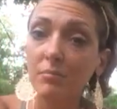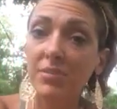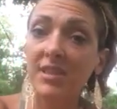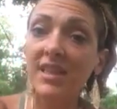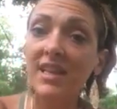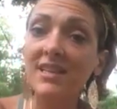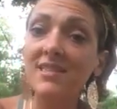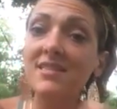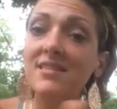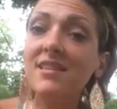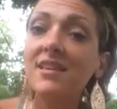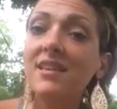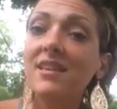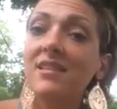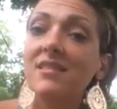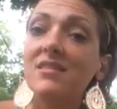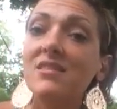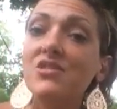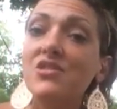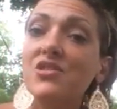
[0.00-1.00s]

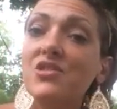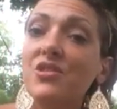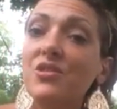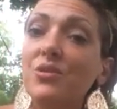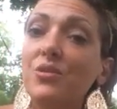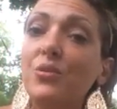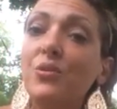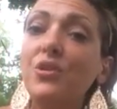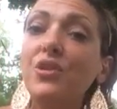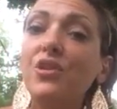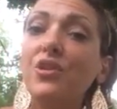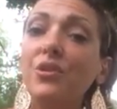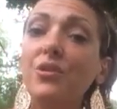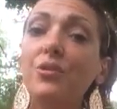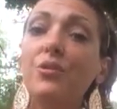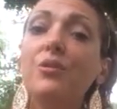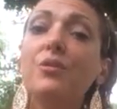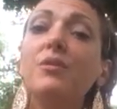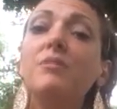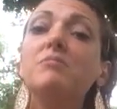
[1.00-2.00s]
blessings to
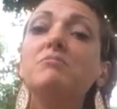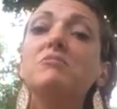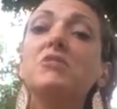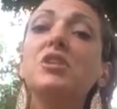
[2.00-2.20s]
you.